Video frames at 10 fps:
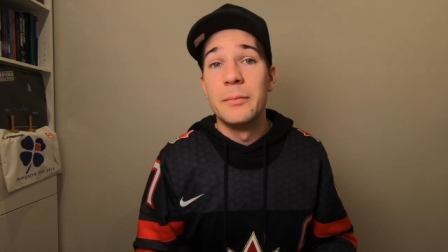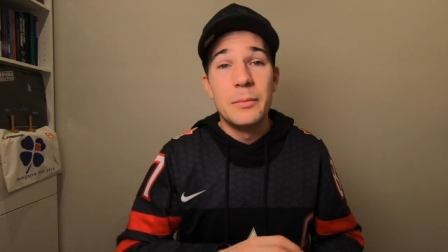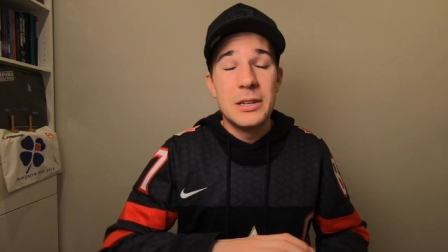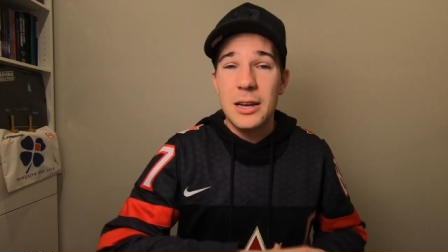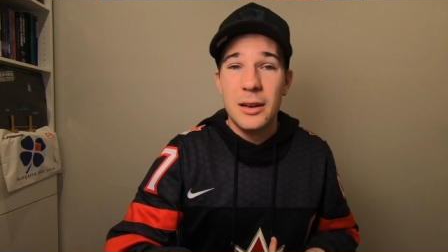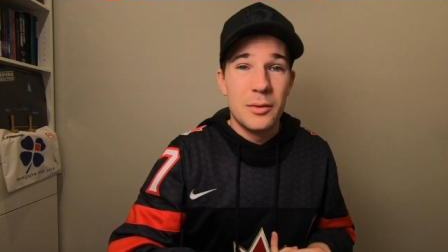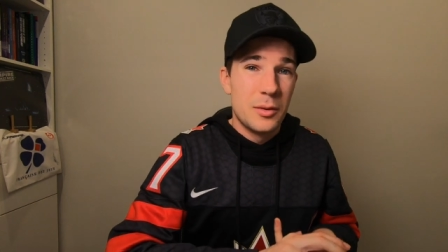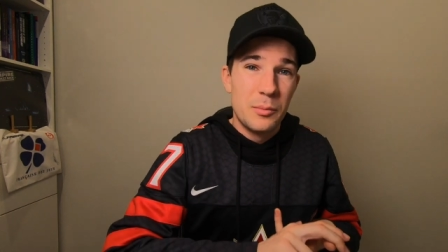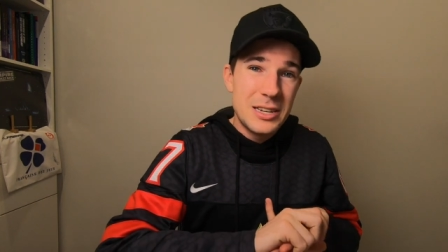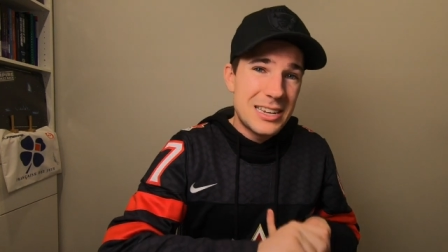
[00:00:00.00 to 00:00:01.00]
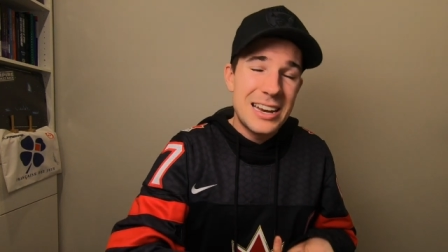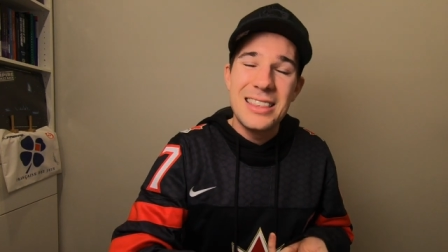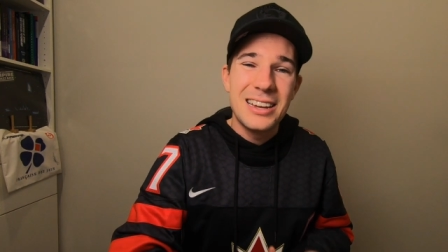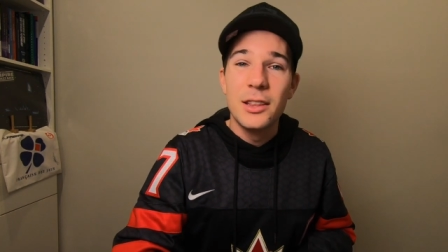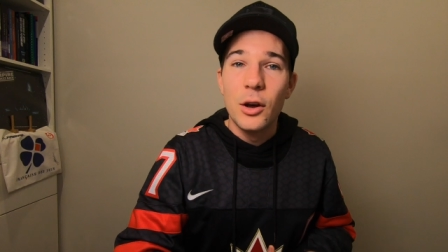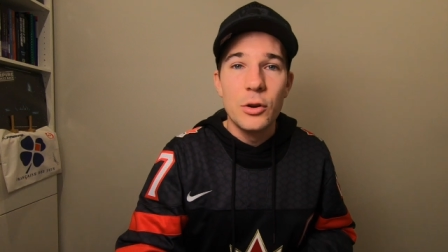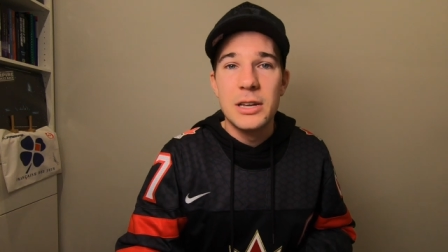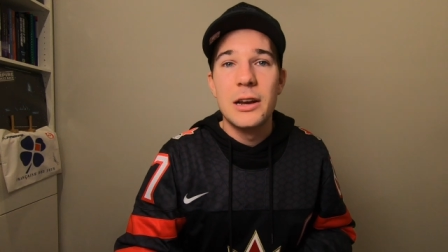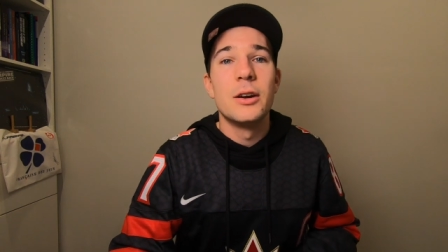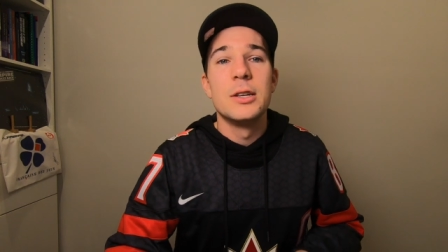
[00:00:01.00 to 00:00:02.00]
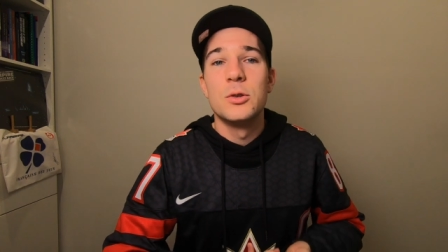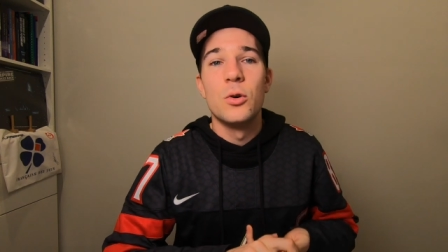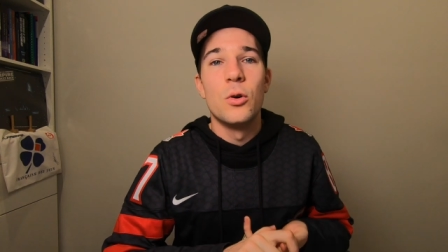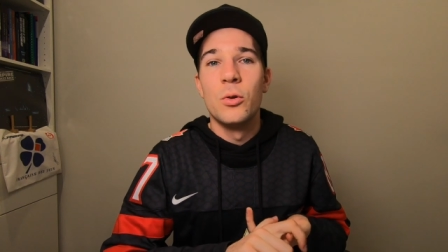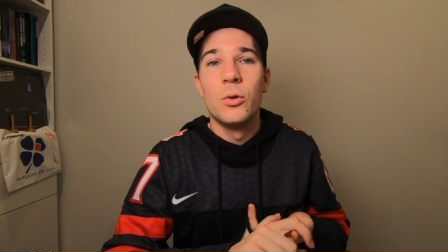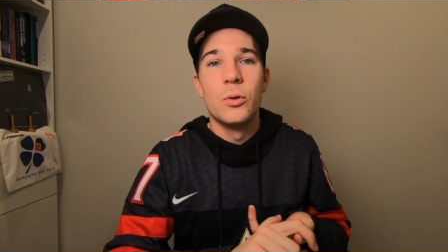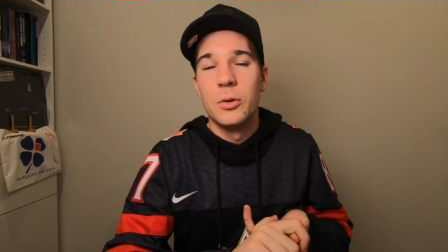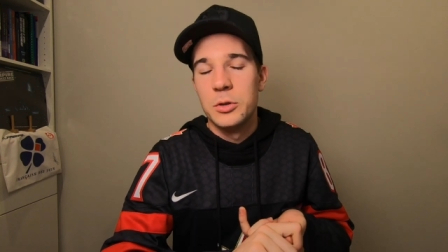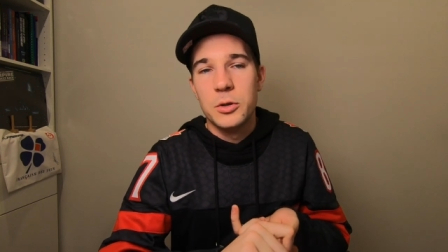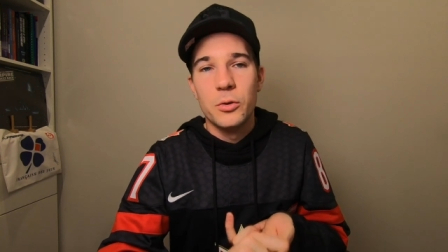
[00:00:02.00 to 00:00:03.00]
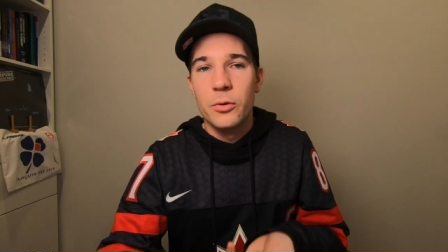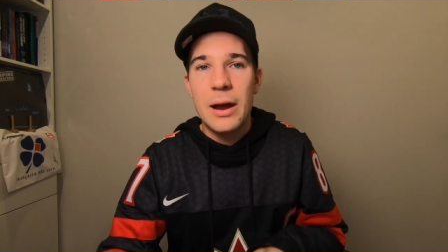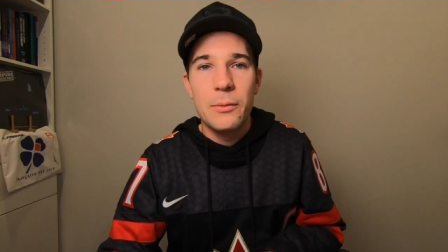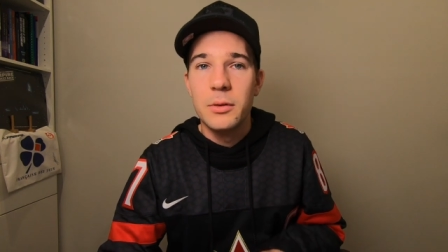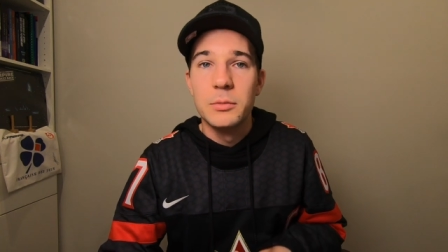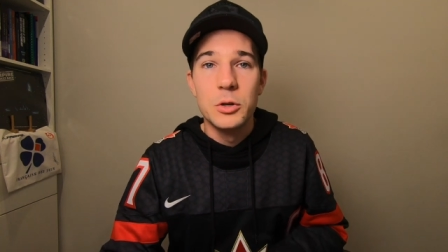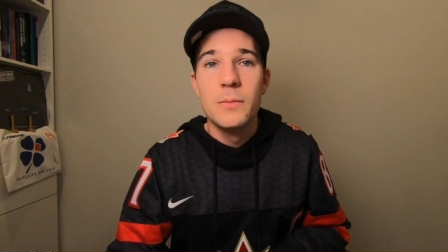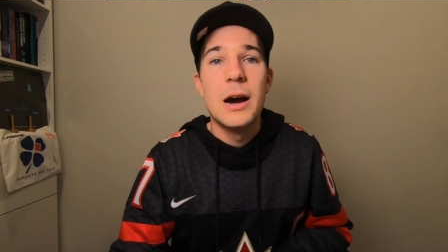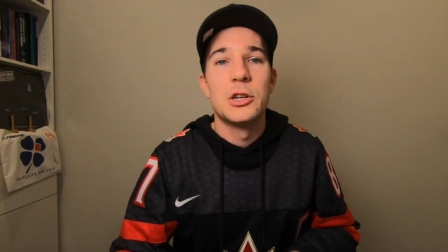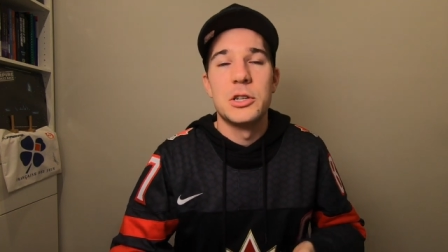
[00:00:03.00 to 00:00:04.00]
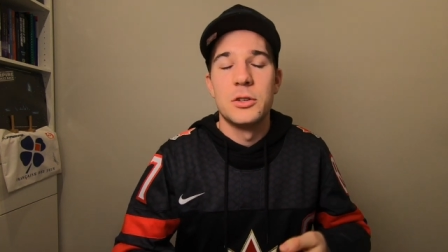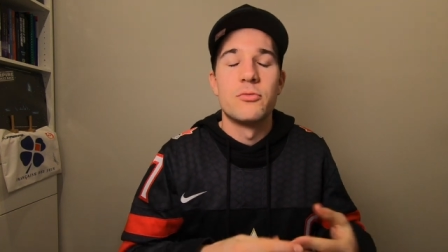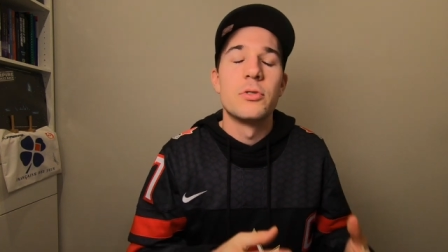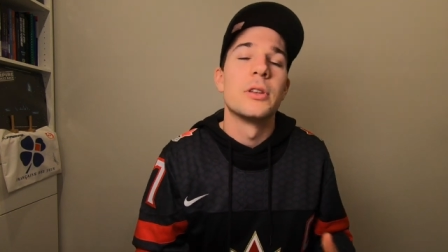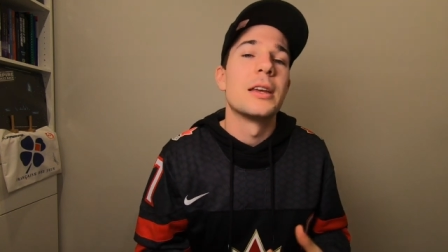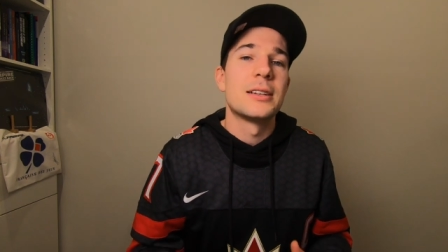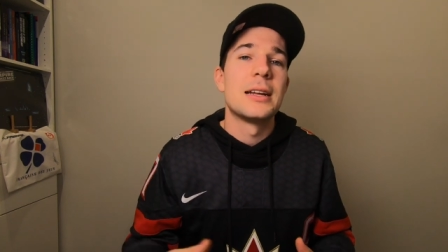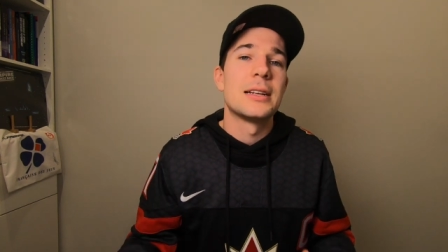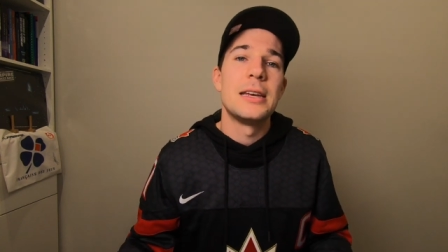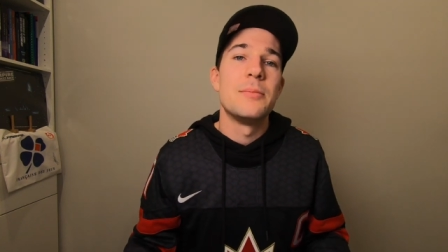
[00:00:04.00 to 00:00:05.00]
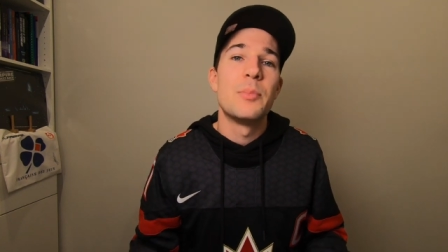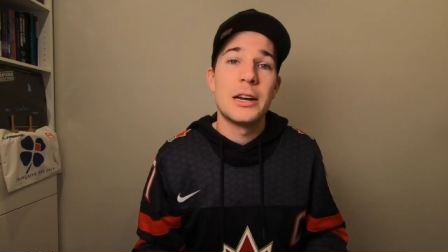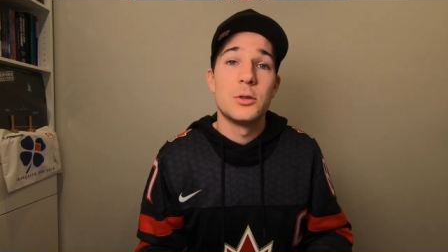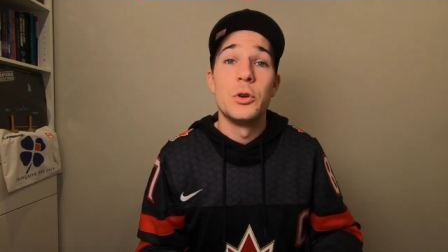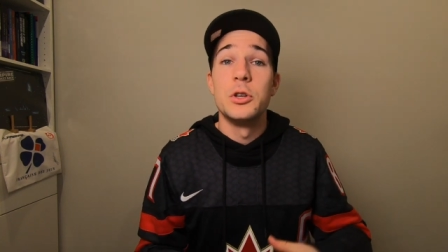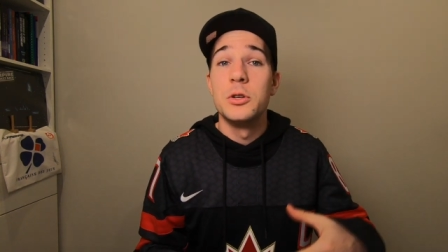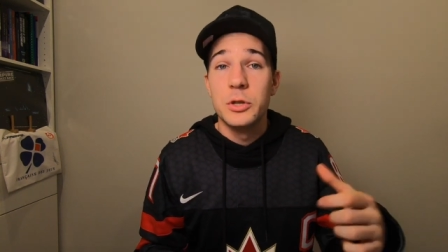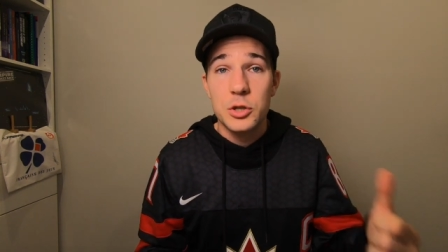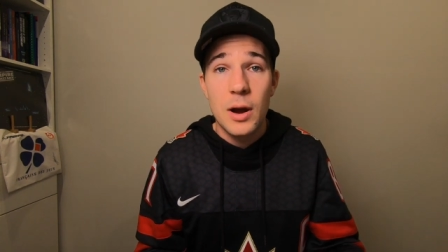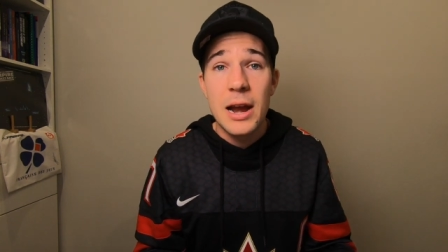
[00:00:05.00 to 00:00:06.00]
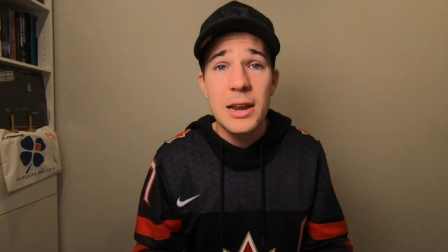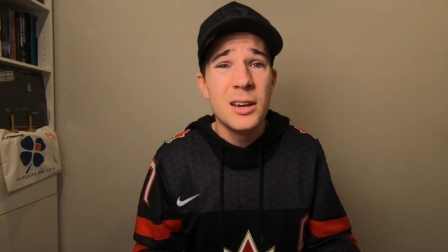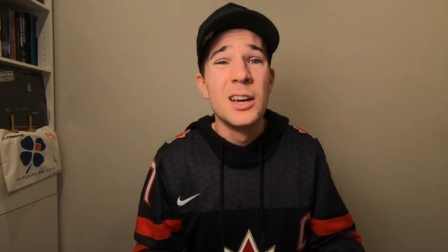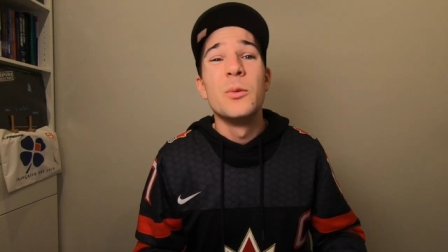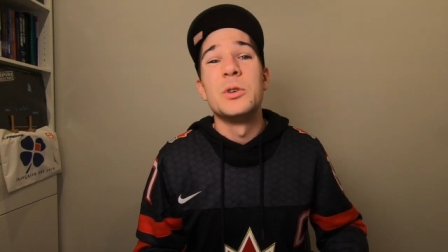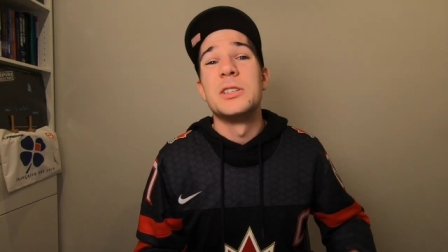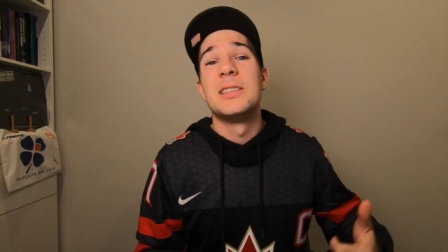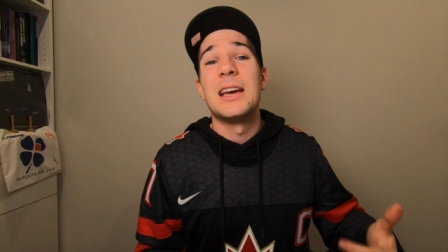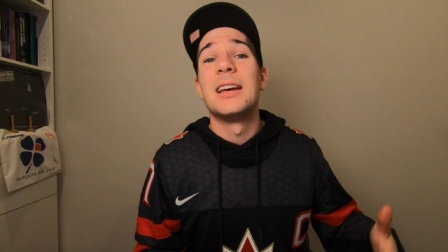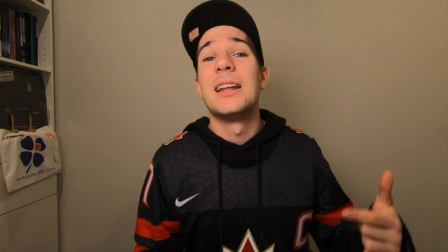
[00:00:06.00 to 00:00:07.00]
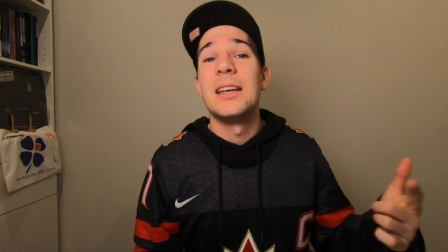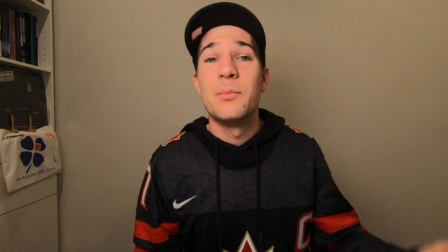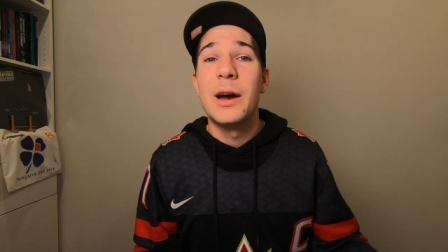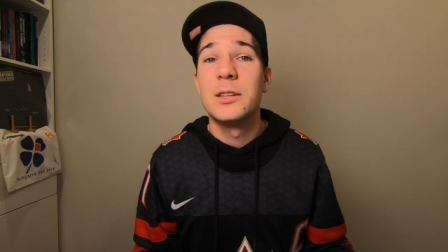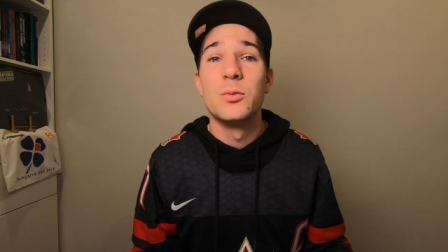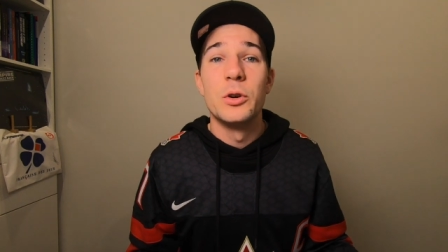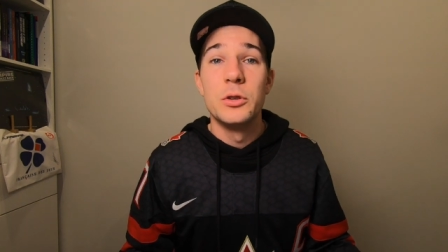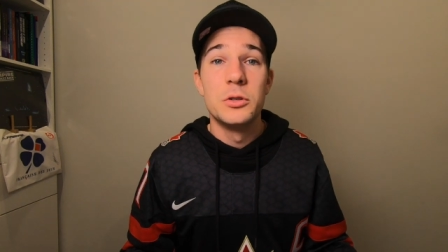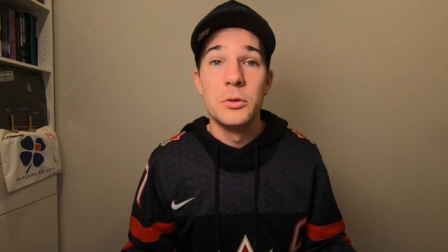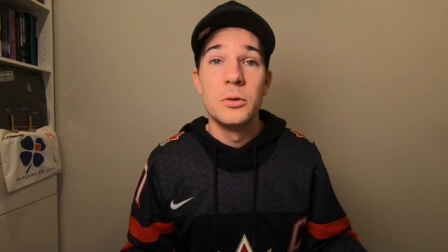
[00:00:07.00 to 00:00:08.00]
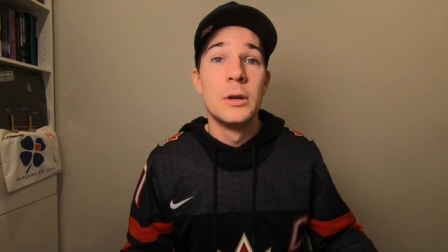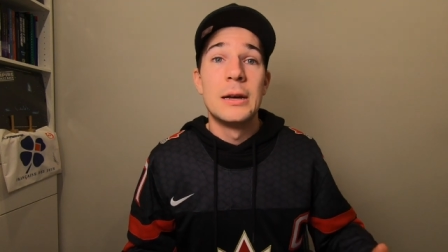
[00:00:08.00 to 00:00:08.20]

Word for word: Miss, uh, miss anything in those areas or, or, or screw around with them too much, it's really going to start to impact what you do in training, which is then going to impact what you do